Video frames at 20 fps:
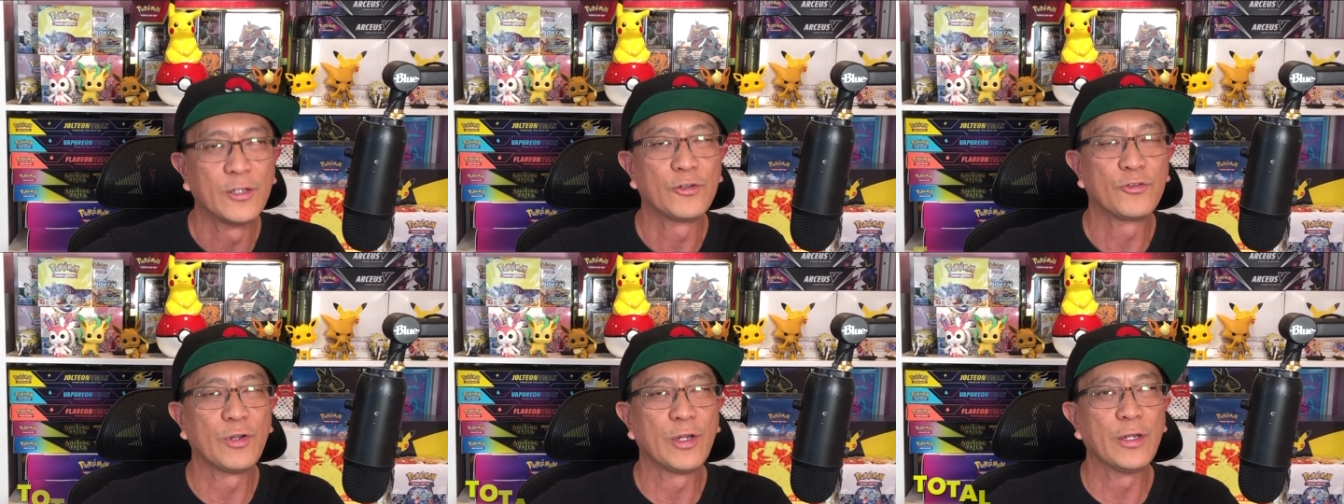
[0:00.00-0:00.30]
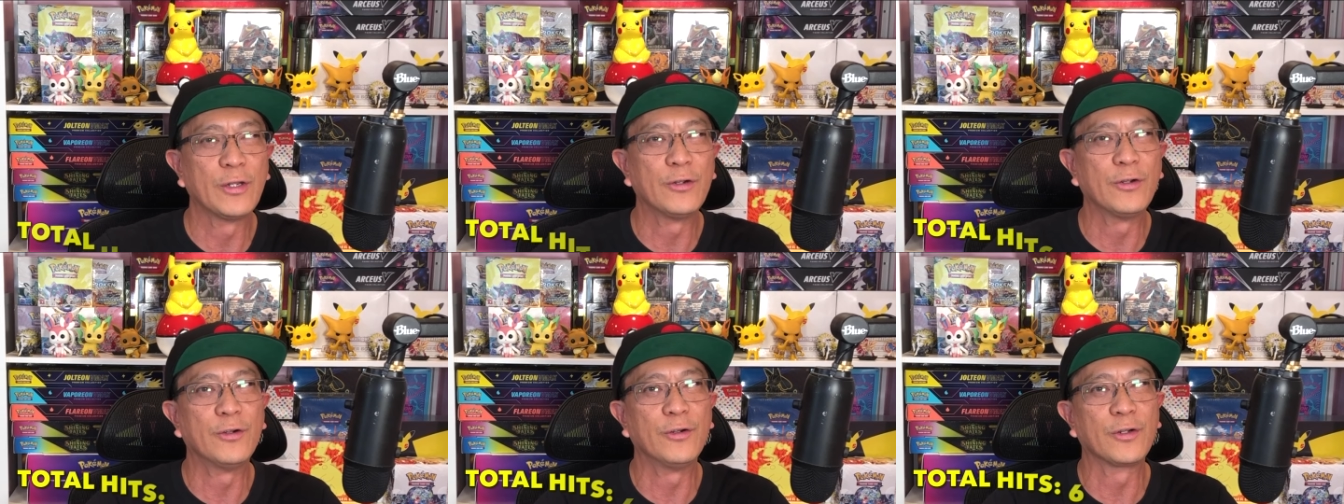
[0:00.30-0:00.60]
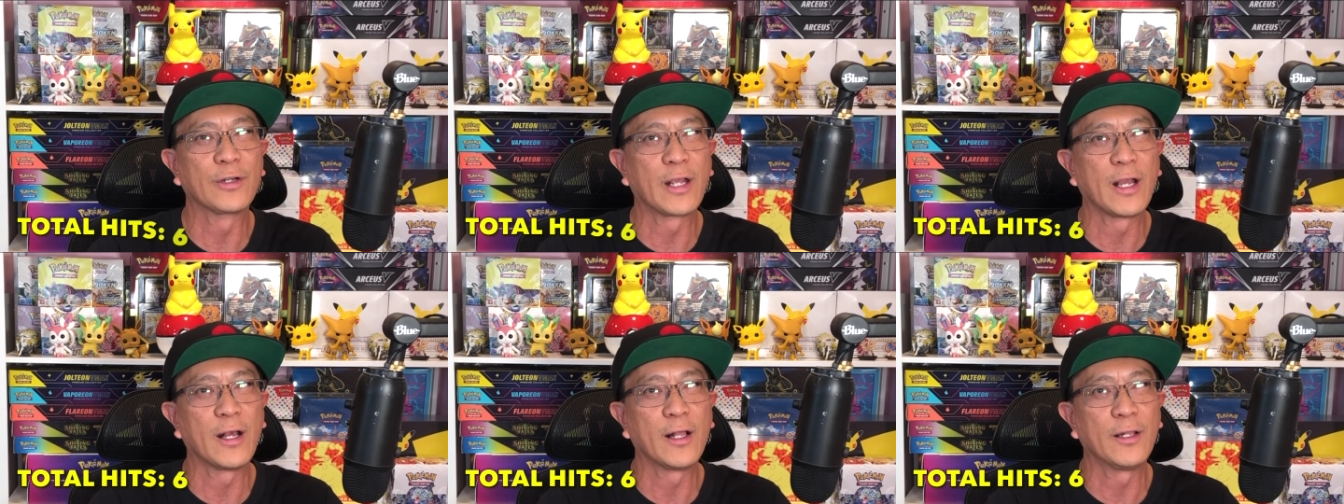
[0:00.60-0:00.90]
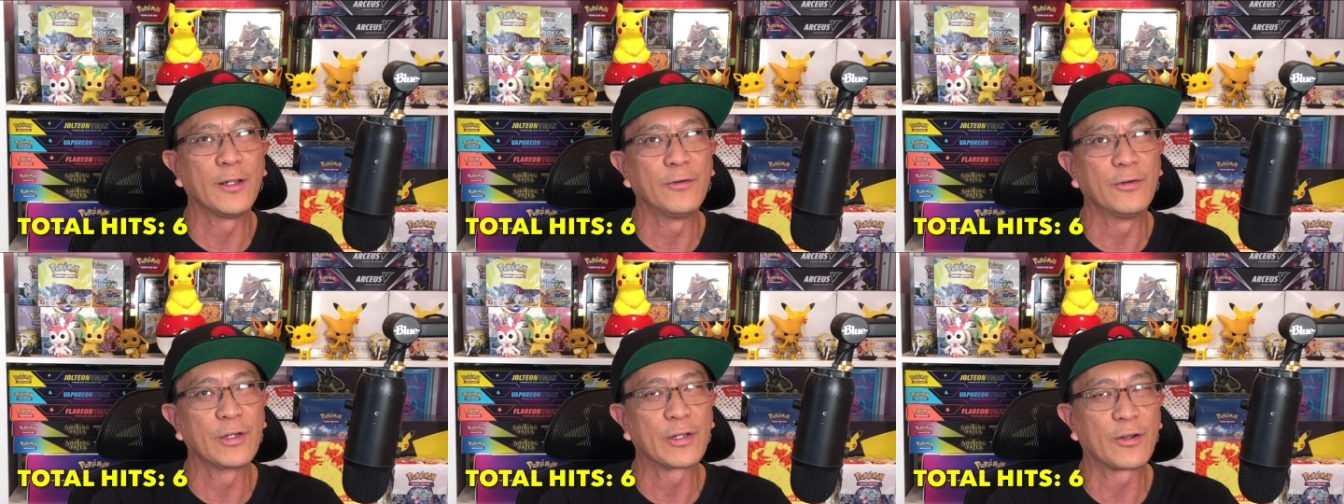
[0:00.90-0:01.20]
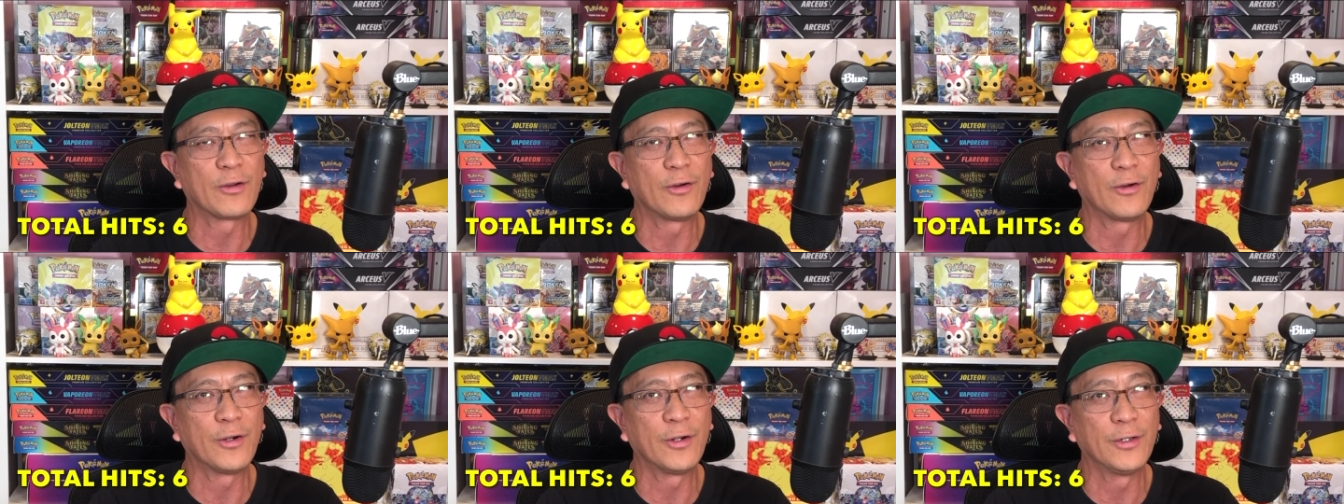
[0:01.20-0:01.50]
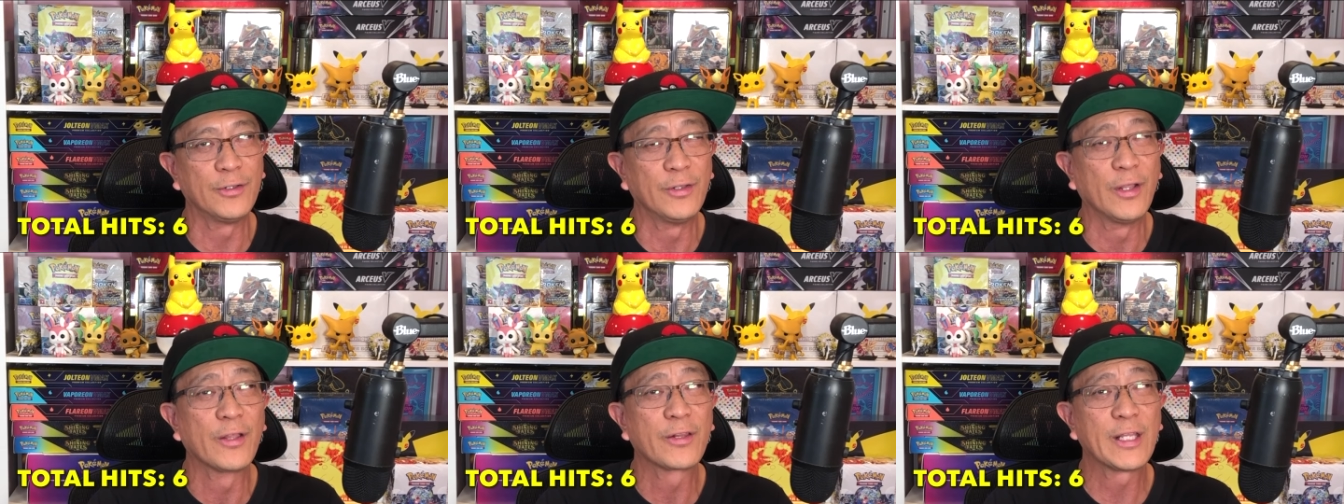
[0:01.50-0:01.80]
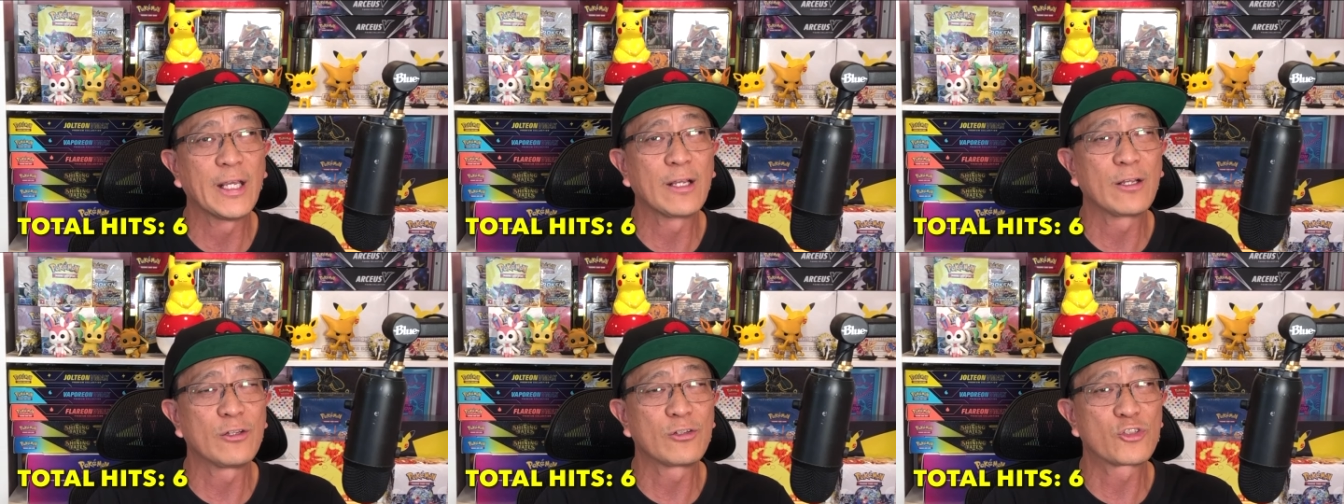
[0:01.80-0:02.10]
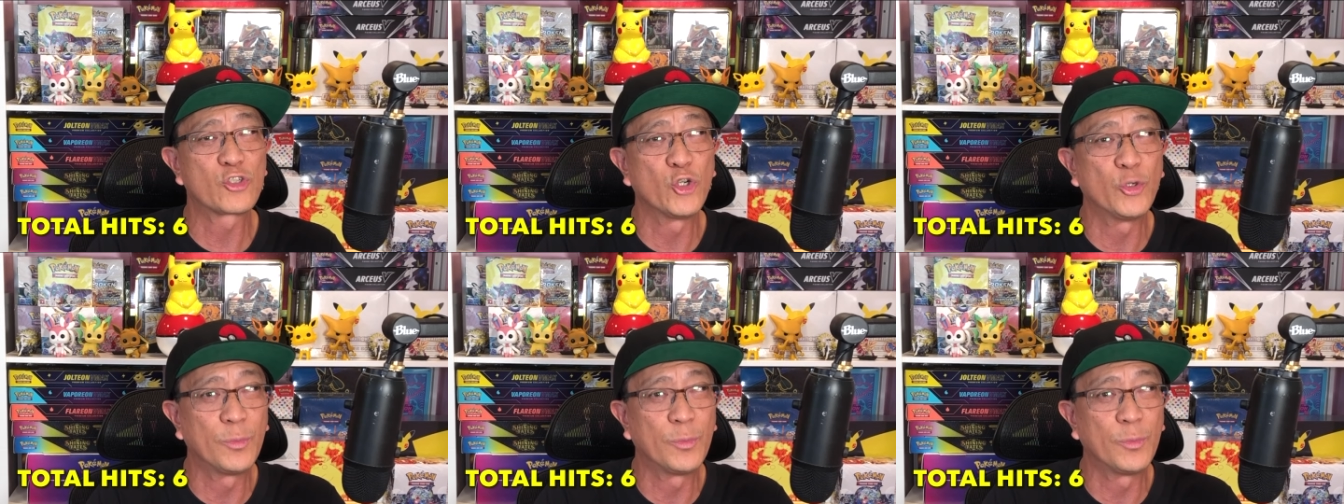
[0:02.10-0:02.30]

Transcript: Trainer Gallery card. Thank you so